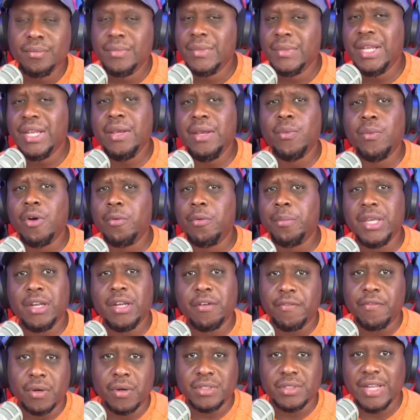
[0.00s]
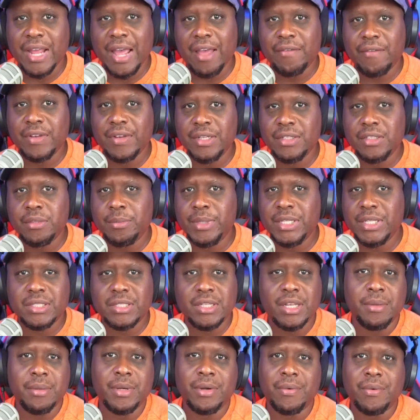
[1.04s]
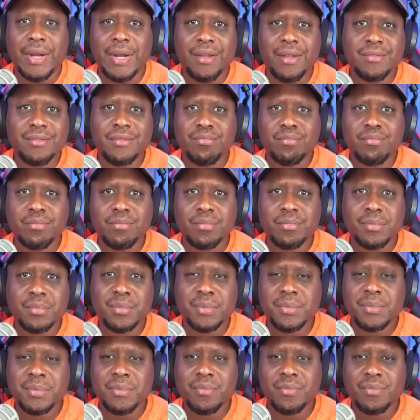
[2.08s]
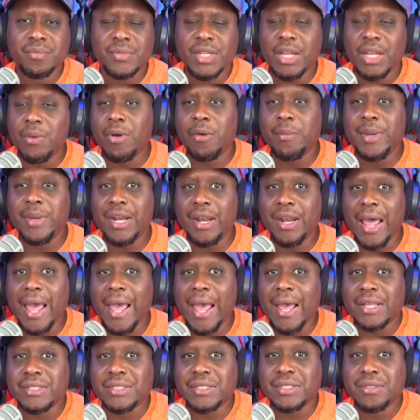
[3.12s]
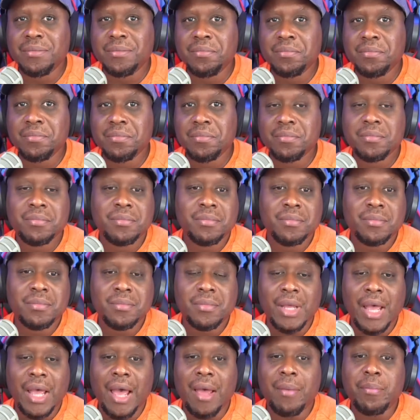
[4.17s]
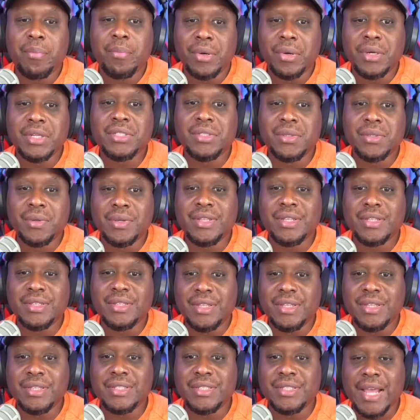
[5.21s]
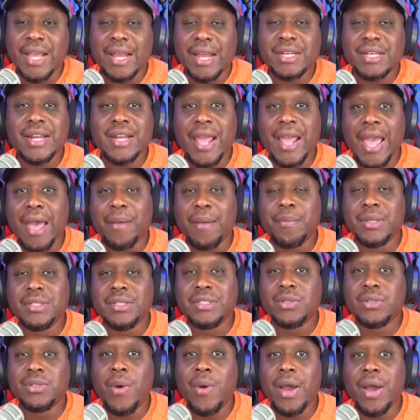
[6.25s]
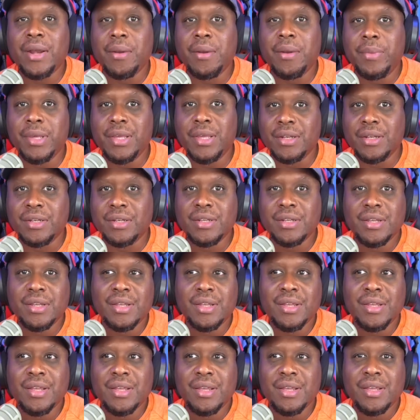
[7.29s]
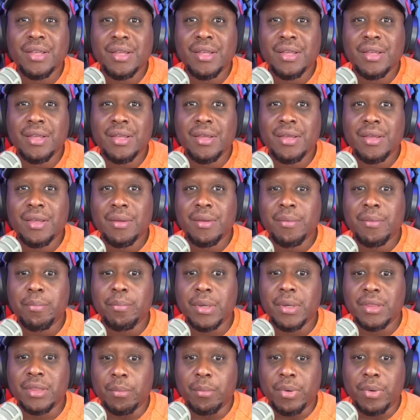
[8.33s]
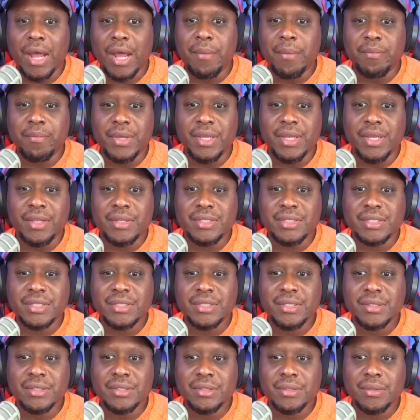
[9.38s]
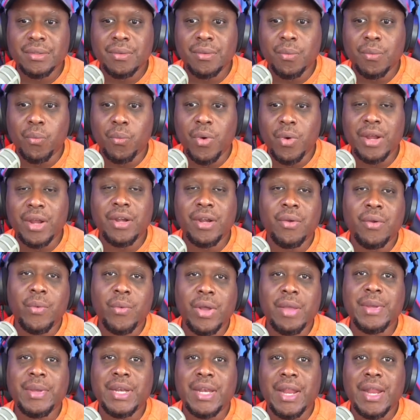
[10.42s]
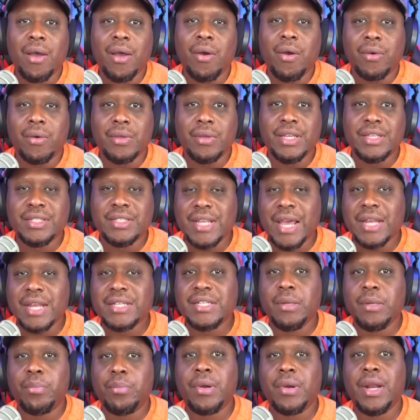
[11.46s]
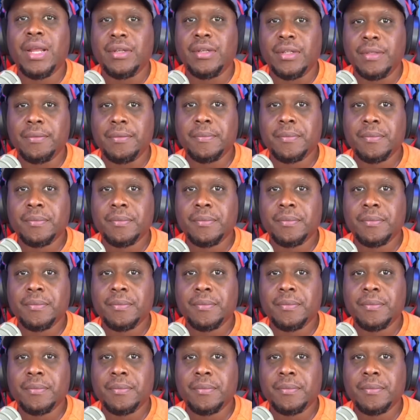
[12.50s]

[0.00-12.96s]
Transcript: he won't be the first athlete to be sleeping around. He won't be the last. I'm pretty sure that this actually happens quite a bit. But the problem is, one of the women now is actually pregnant.